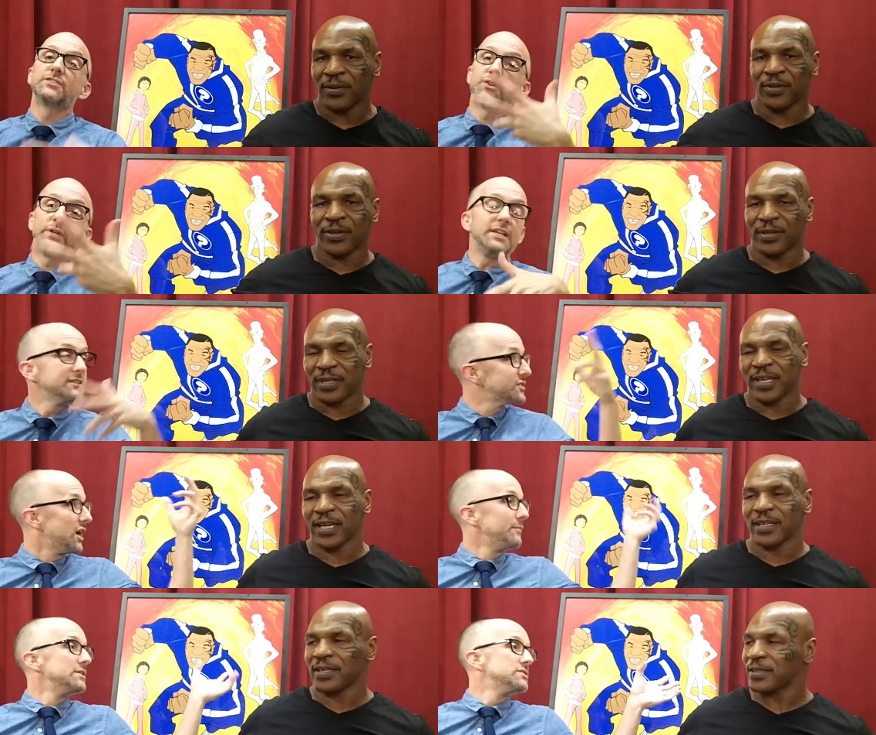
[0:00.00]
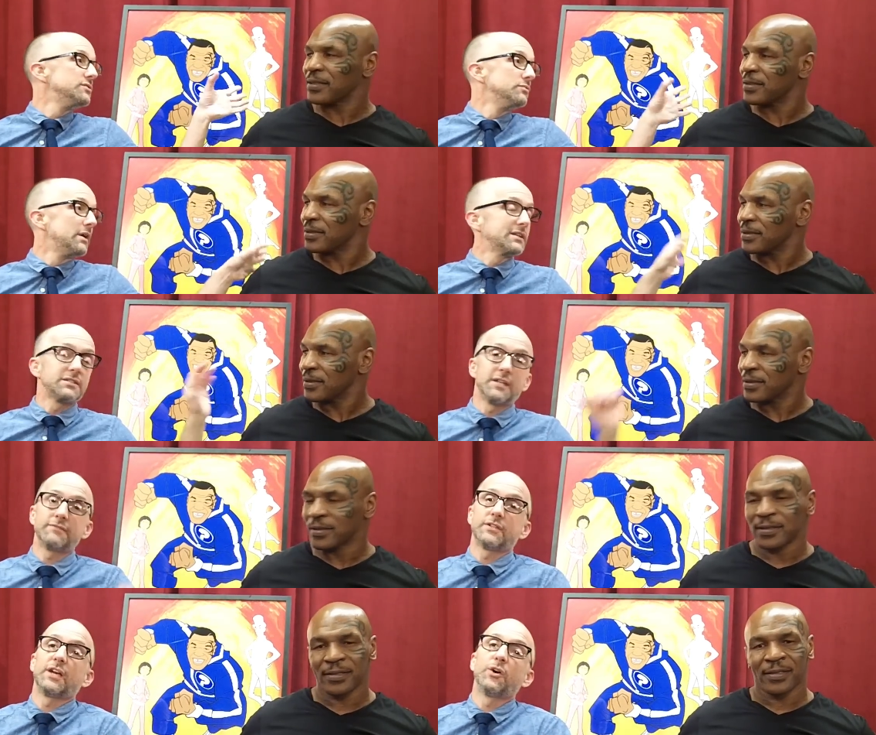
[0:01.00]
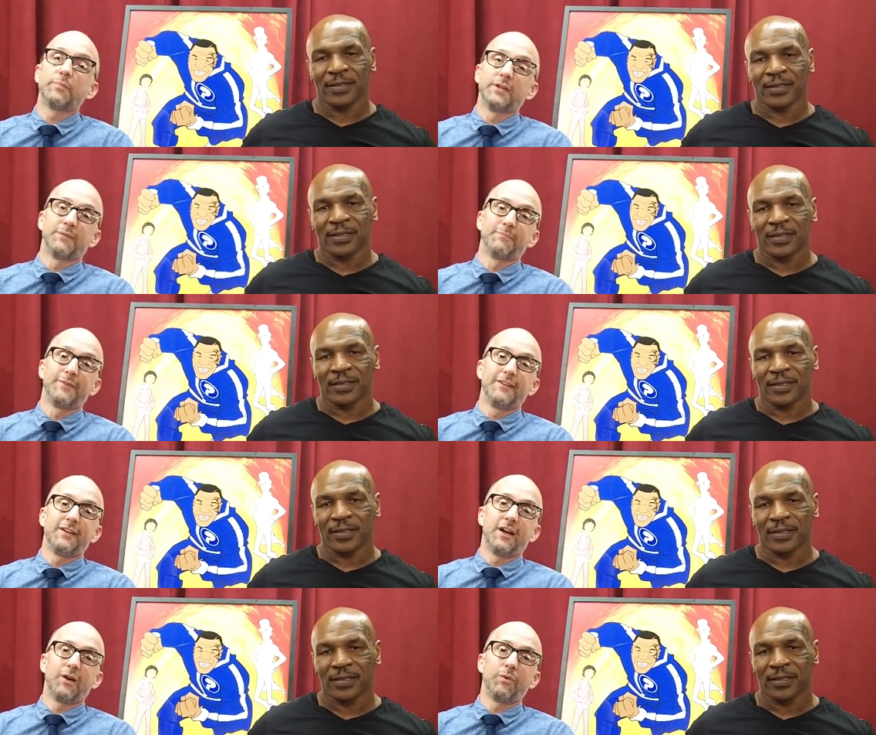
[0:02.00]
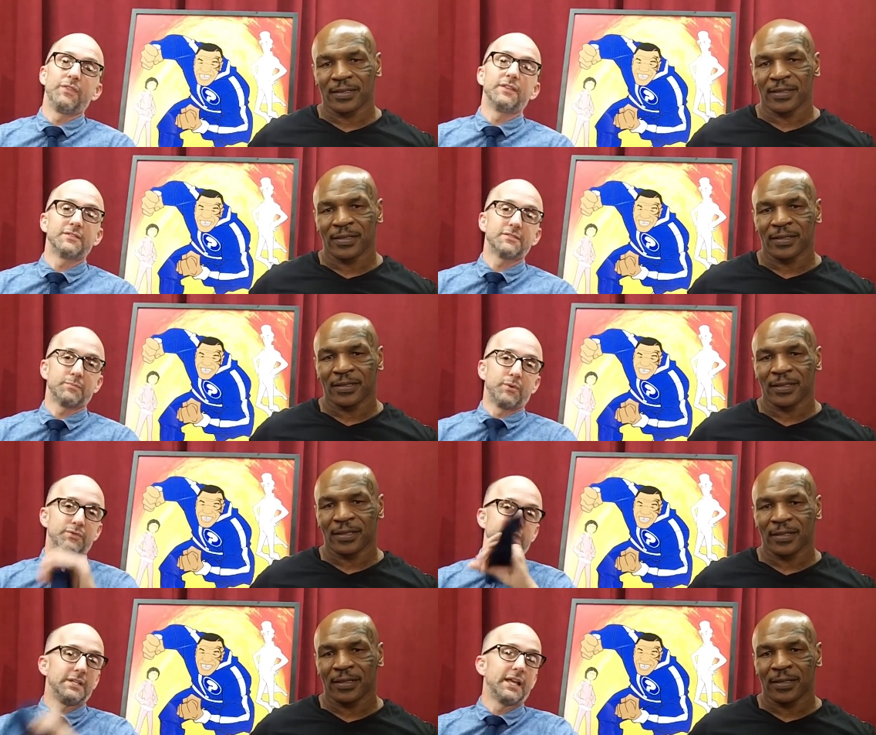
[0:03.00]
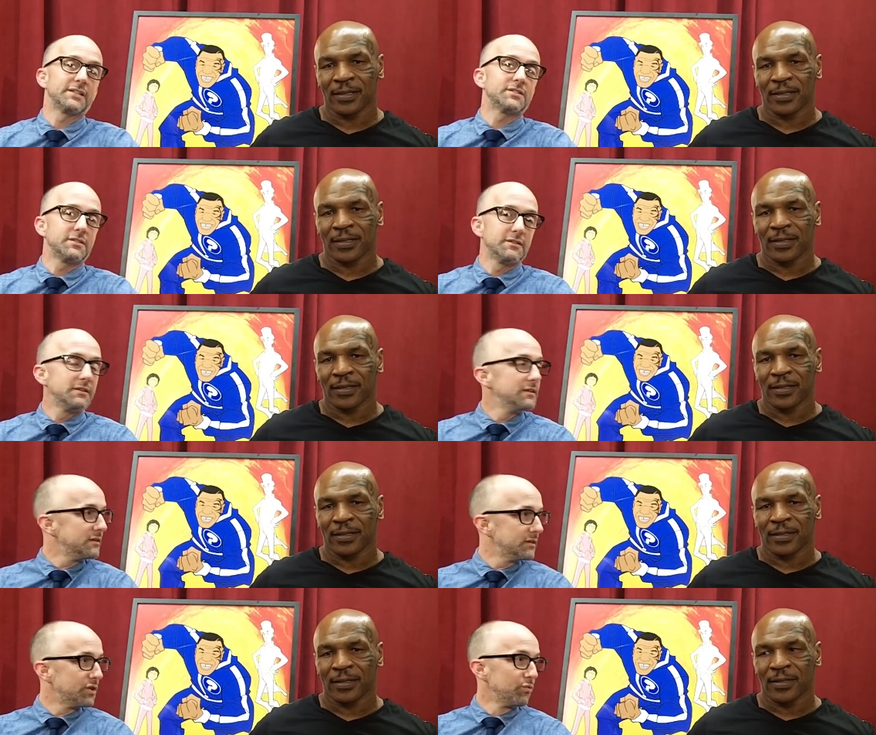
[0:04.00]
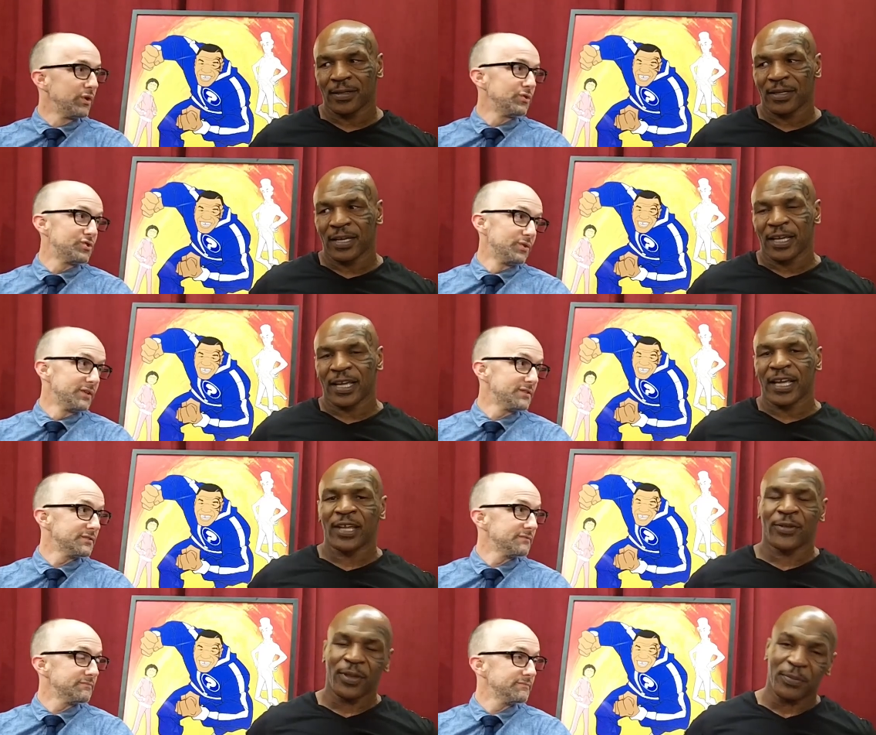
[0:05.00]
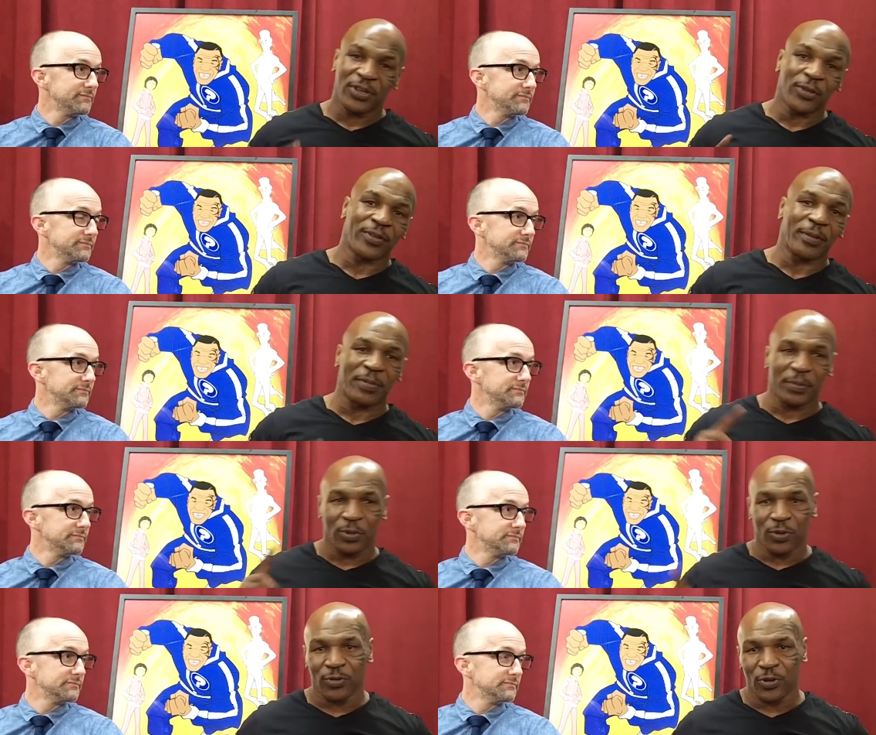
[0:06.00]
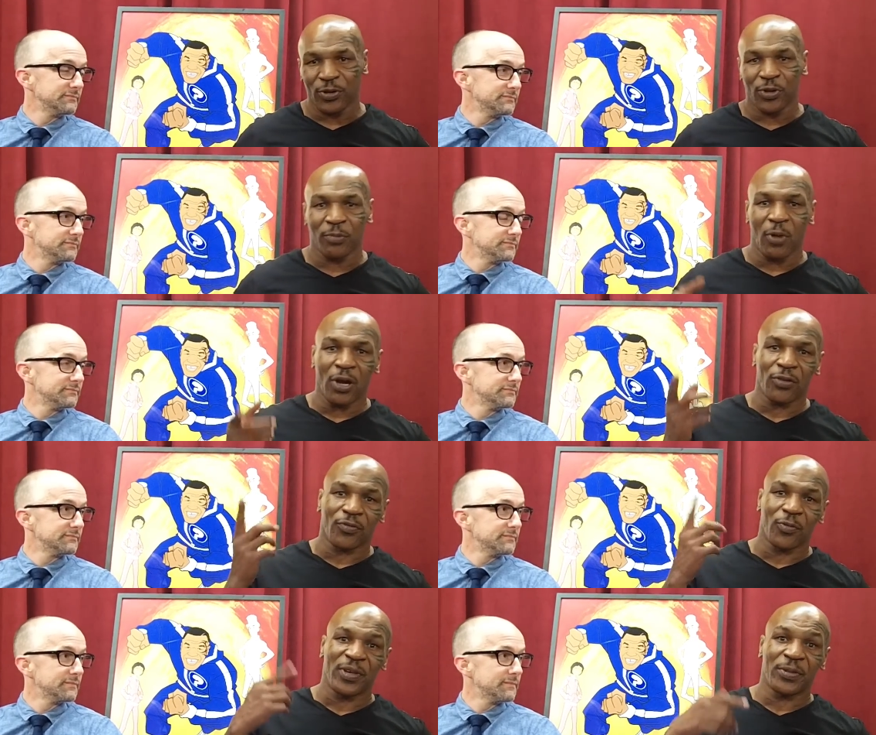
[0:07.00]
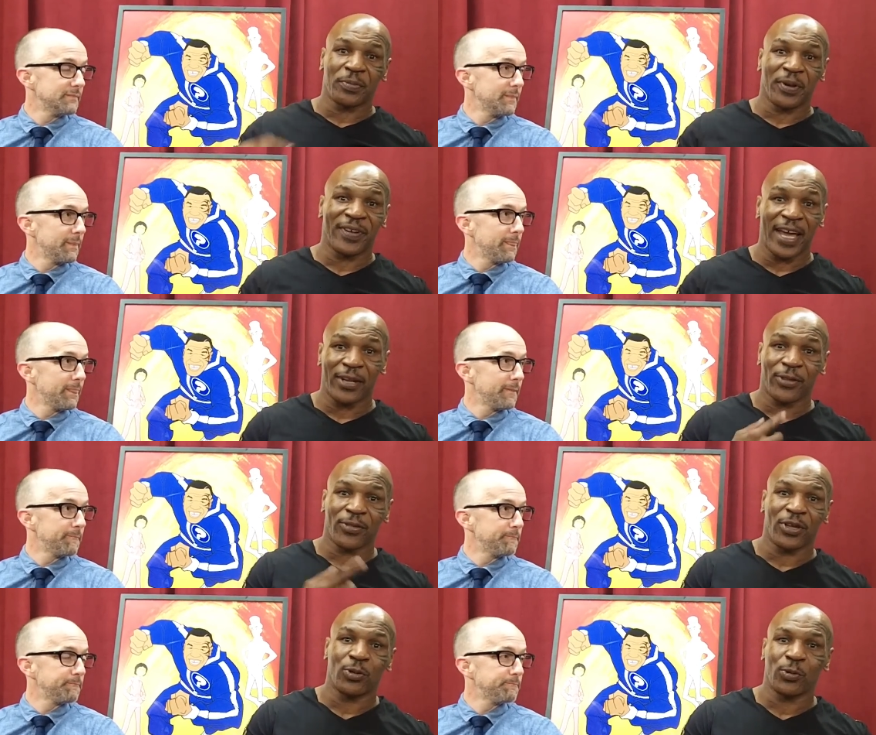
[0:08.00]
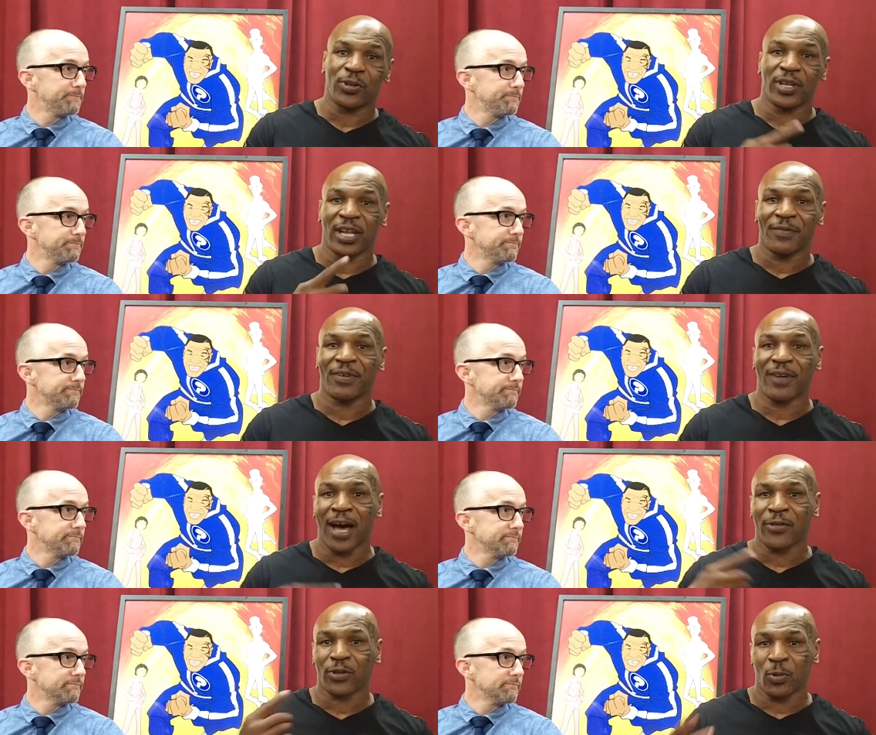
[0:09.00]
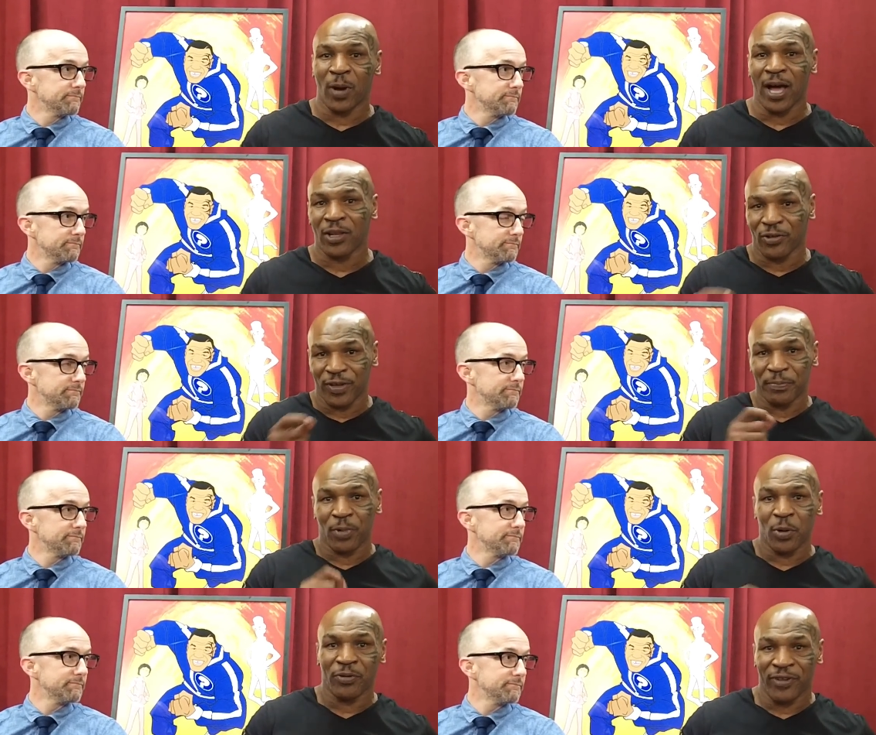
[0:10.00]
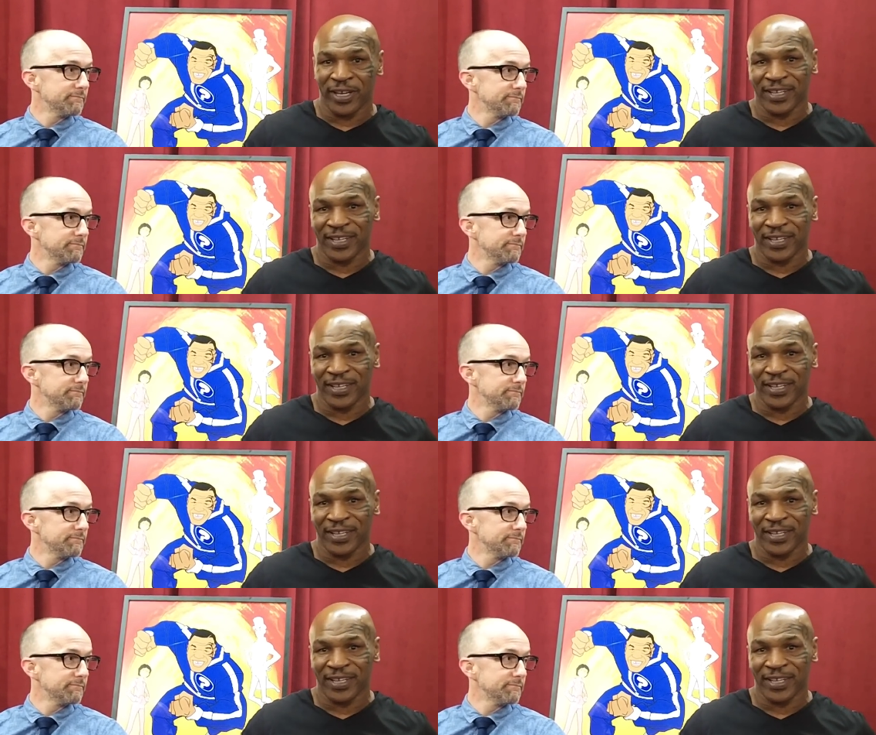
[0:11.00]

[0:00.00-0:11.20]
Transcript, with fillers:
Speaker 1: and so he has yeah. come into Mike's life to help him uh, with this supposed next career choice.
Speaker 2: And something else that people don't know, you know, the Marquess of Queensberry had a son who was the lover of Oscar Wilde, a great poet right